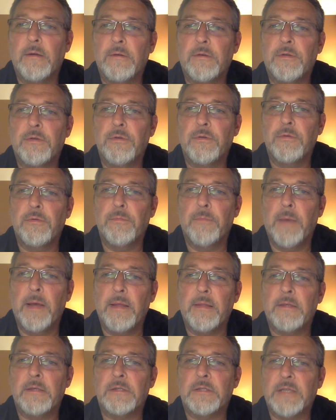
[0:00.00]
to
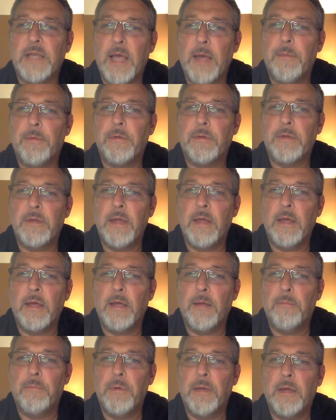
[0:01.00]
make the Sabbath
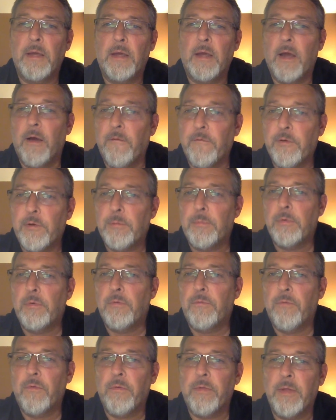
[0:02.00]
day be
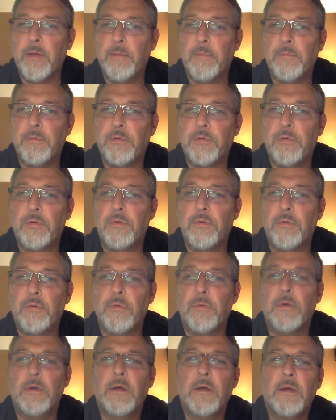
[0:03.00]
comfortable for them
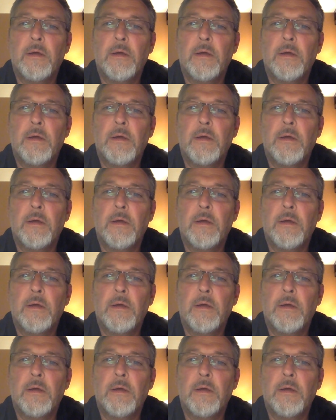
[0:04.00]
to